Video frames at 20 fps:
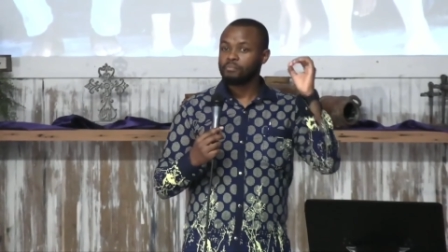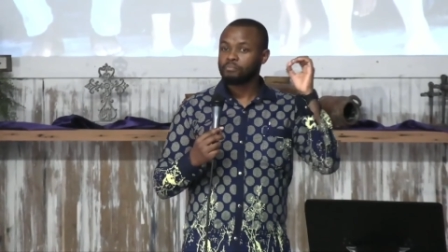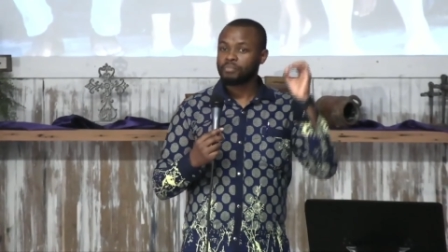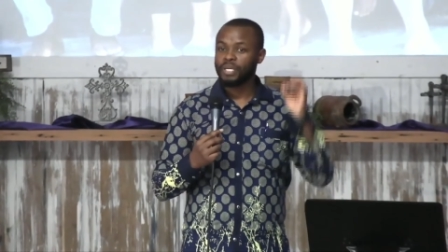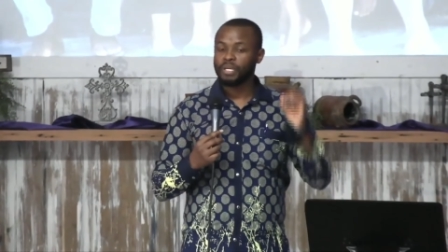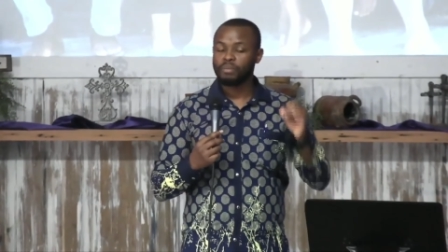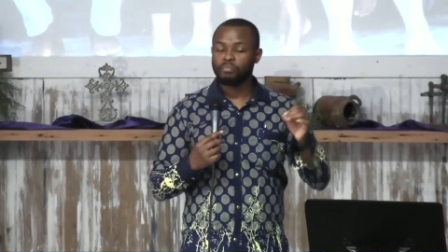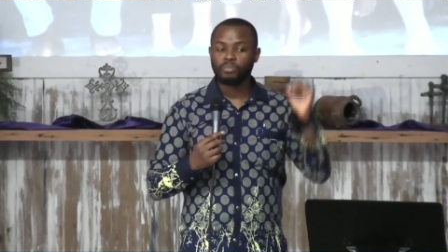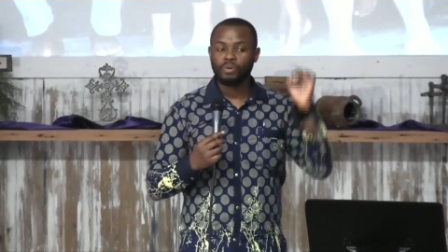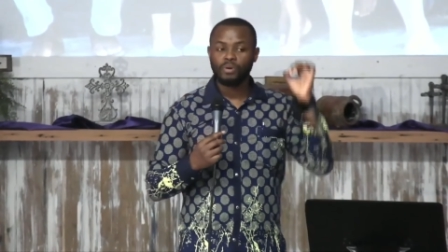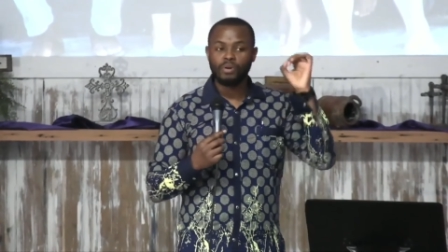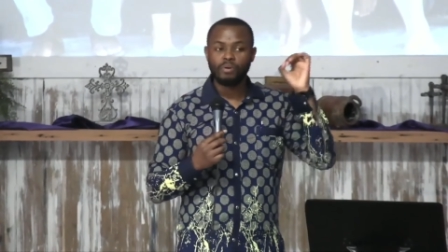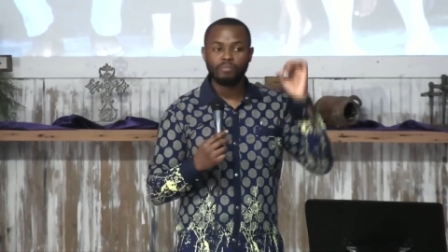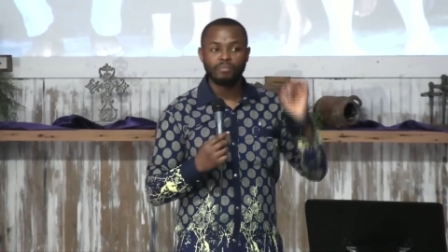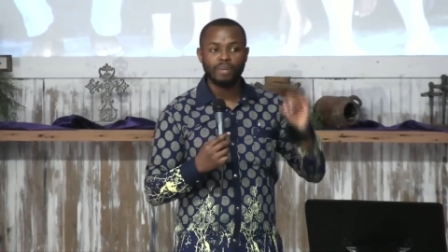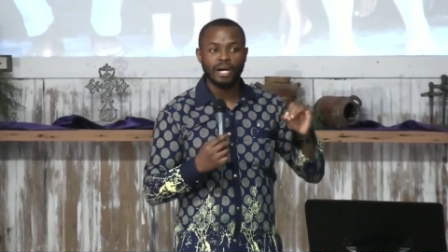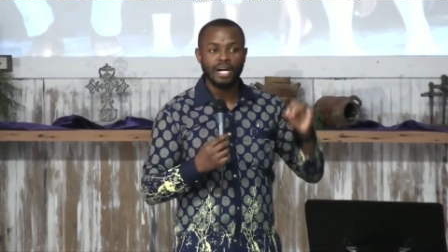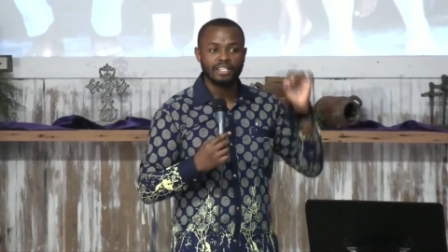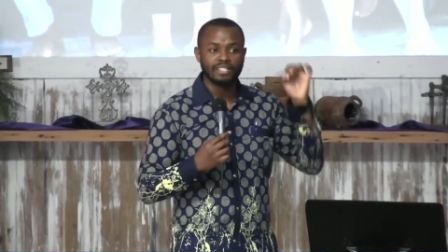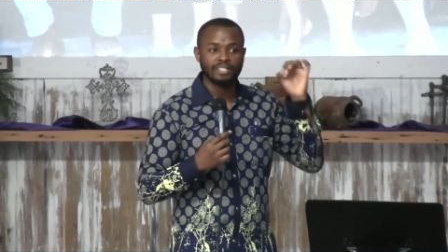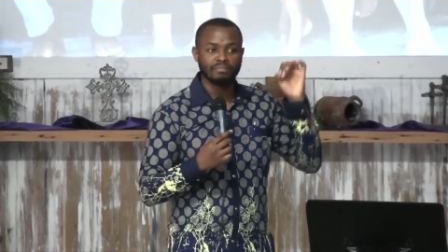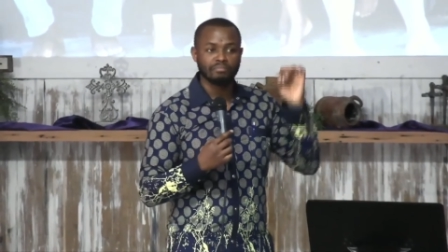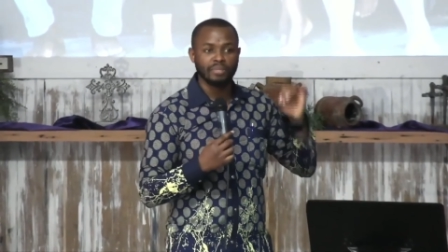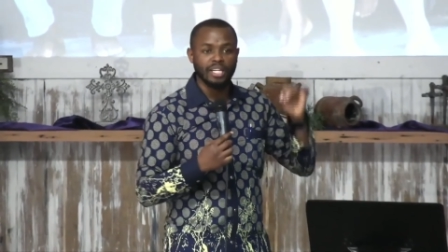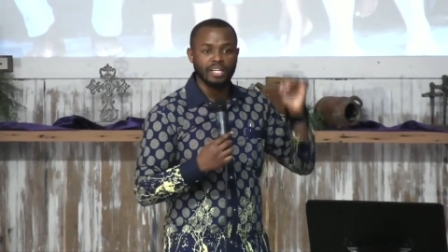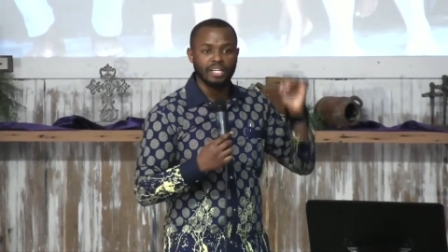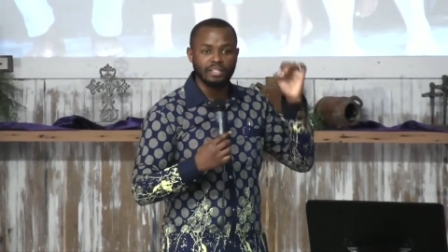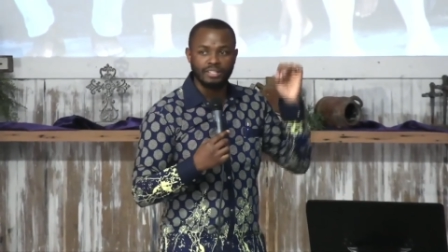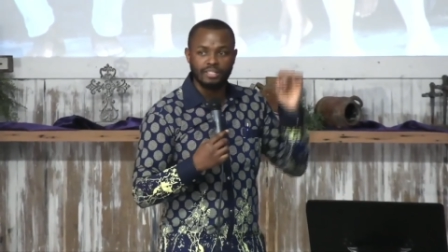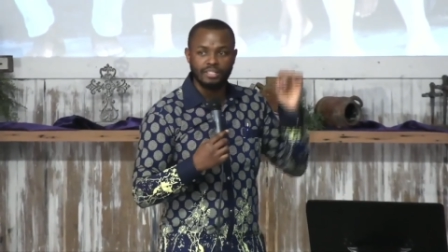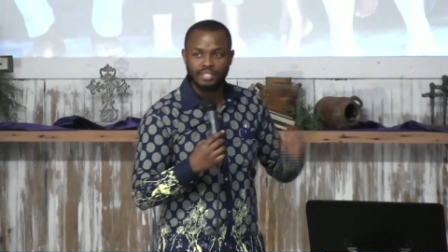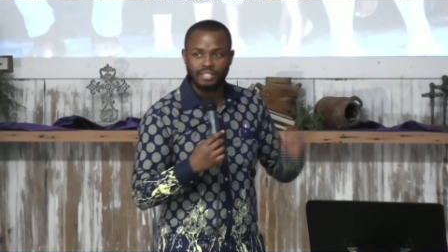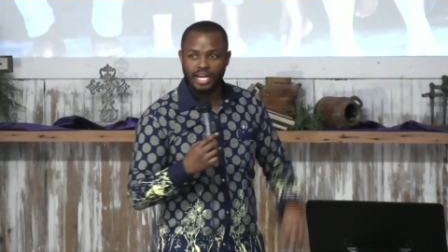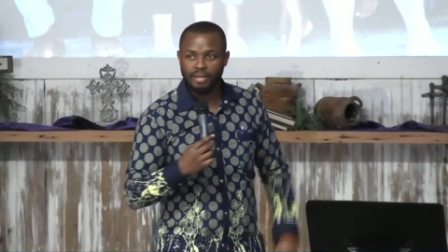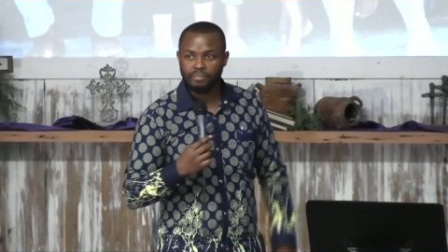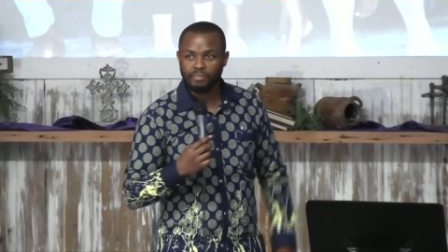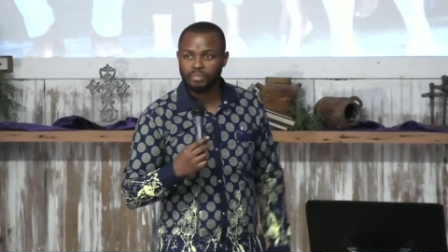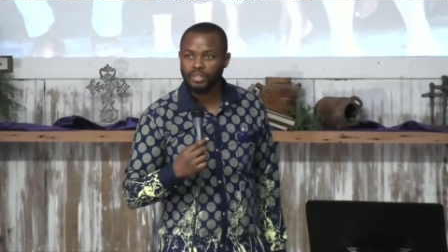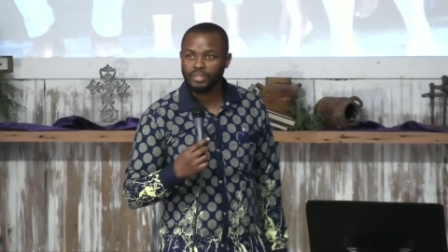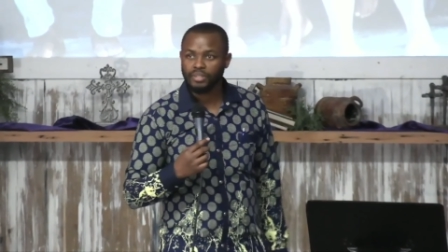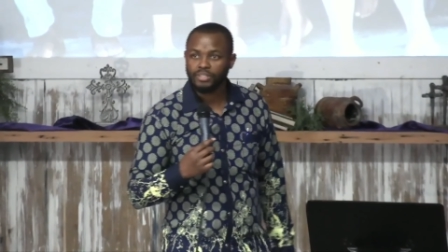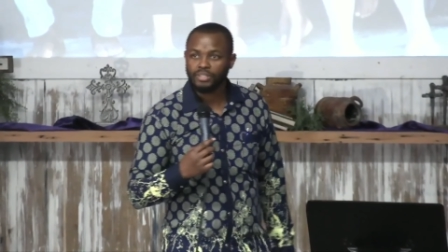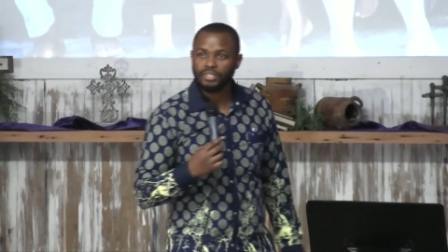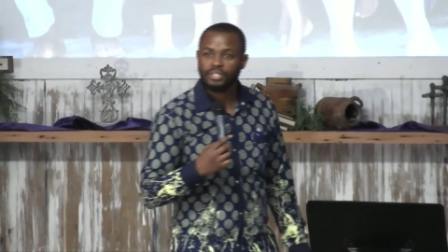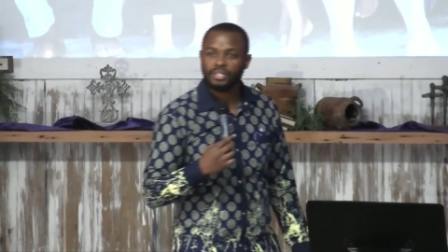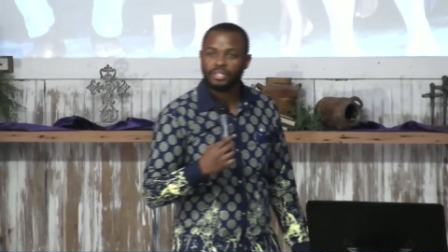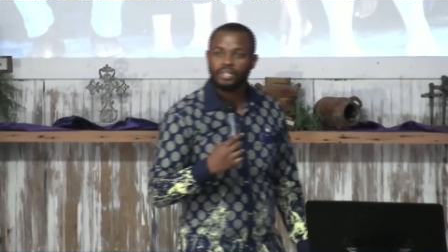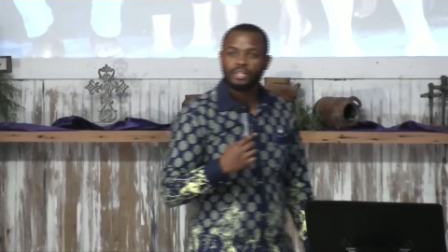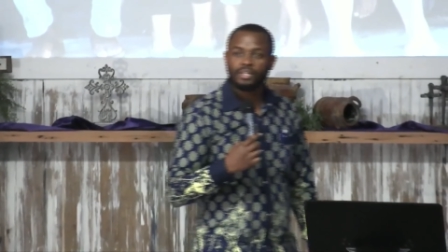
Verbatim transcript: People must make disciples.